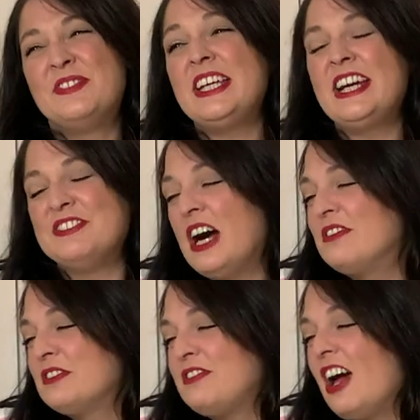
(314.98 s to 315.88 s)
Peet, have you
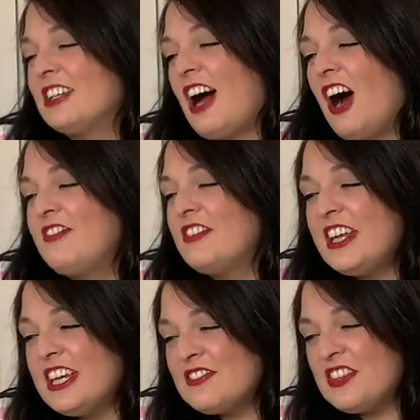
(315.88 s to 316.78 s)
ever fallen off of
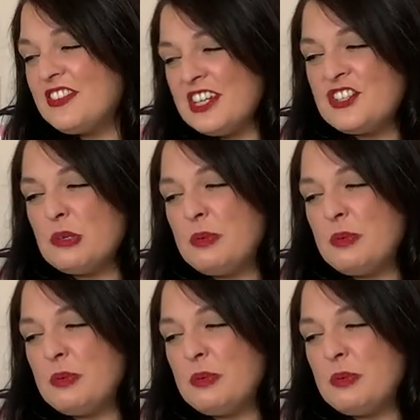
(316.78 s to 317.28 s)
any of the things she